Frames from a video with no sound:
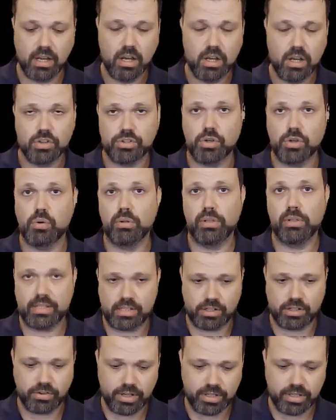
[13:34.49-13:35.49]
So let's
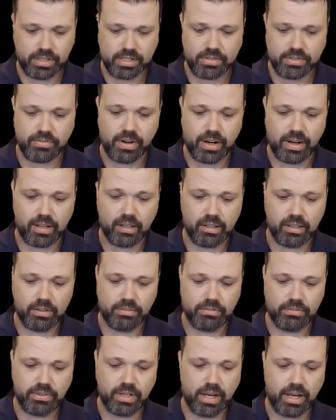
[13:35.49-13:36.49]
create this file,
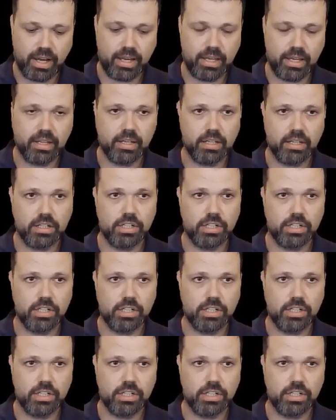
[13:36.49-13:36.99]
pijs.conf